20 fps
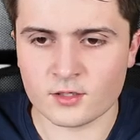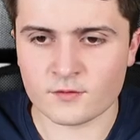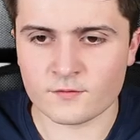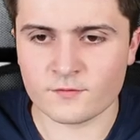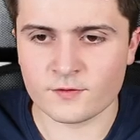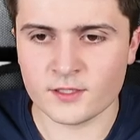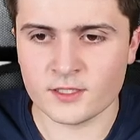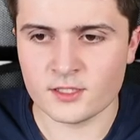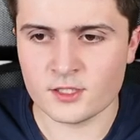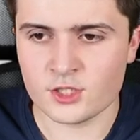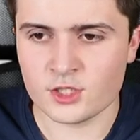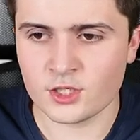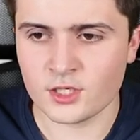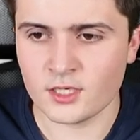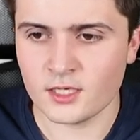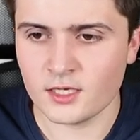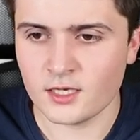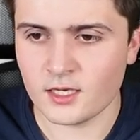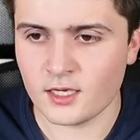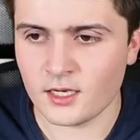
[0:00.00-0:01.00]
on finish
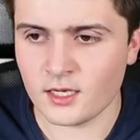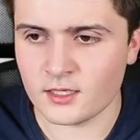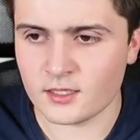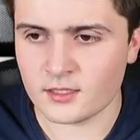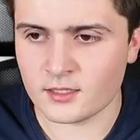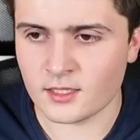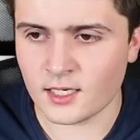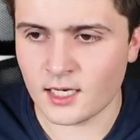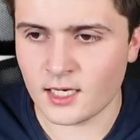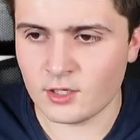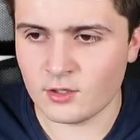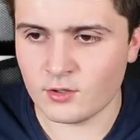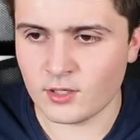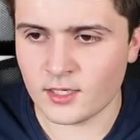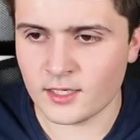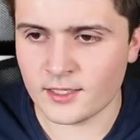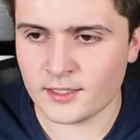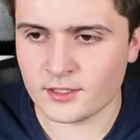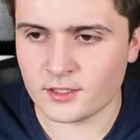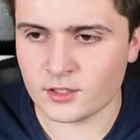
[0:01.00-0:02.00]
and now
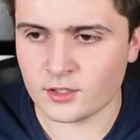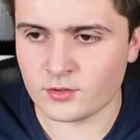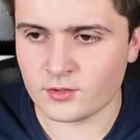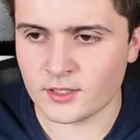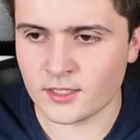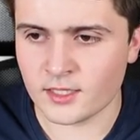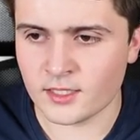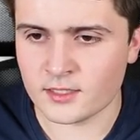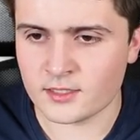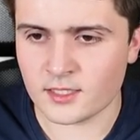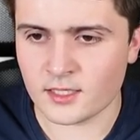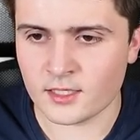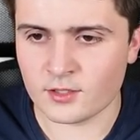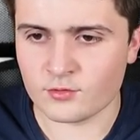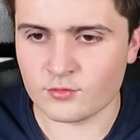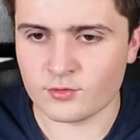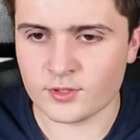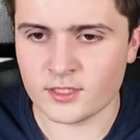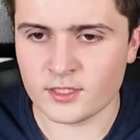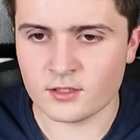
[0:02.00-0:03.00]
I go ahead
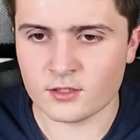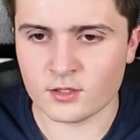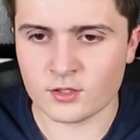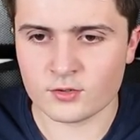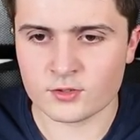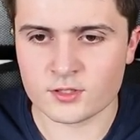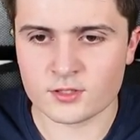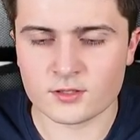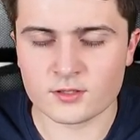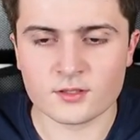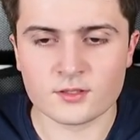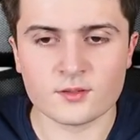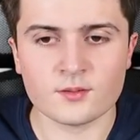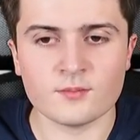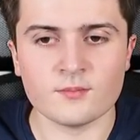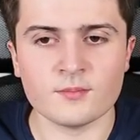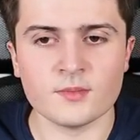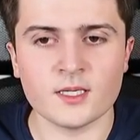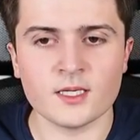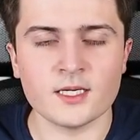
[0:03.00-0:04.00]
and reload
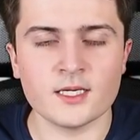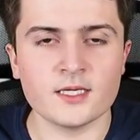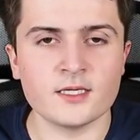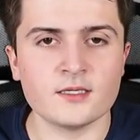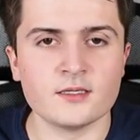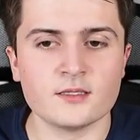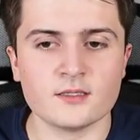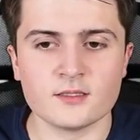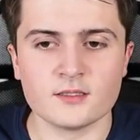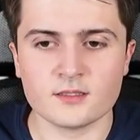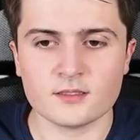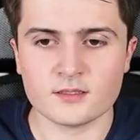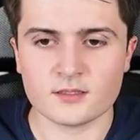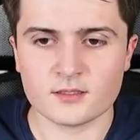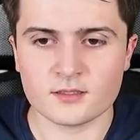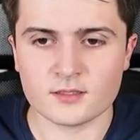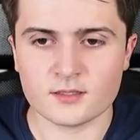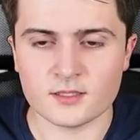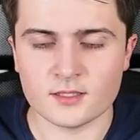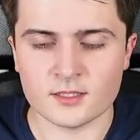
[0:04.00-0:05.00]
my
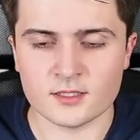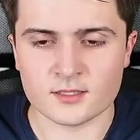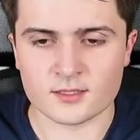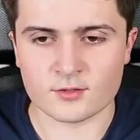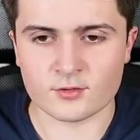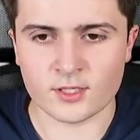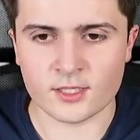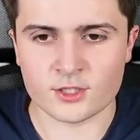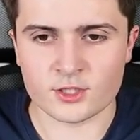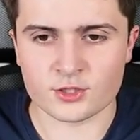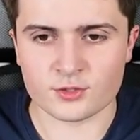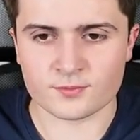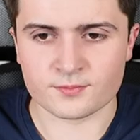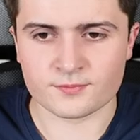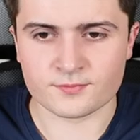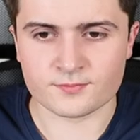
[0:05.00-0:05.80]
integration.